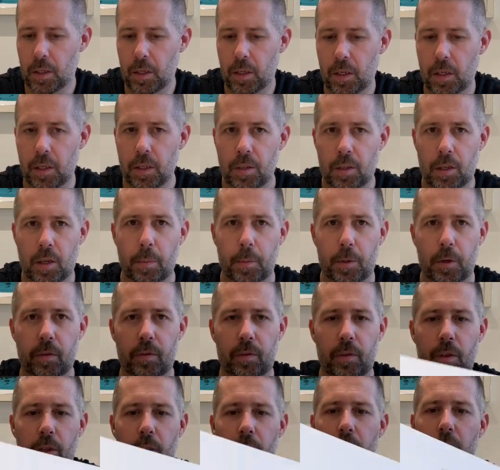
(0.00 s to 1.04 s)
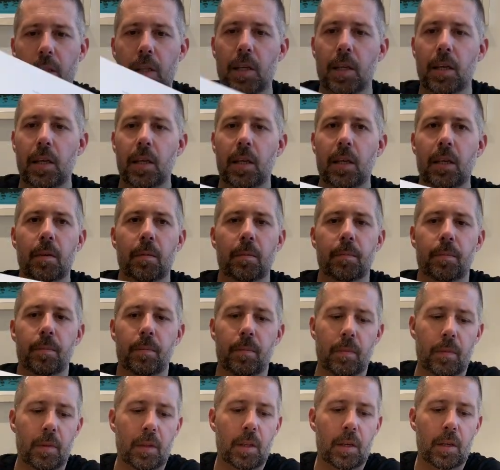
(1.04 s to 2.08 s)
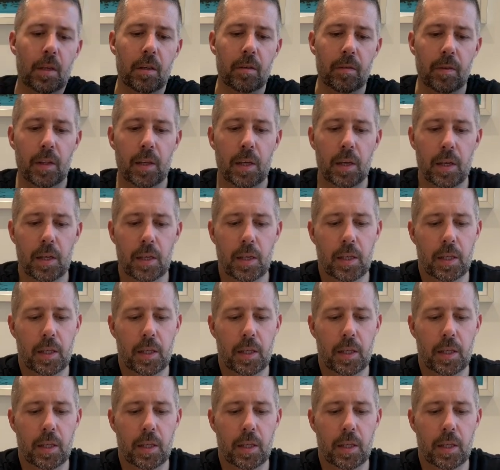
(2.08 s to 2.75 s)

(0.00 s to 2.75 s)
It's coming off nicely. That over there.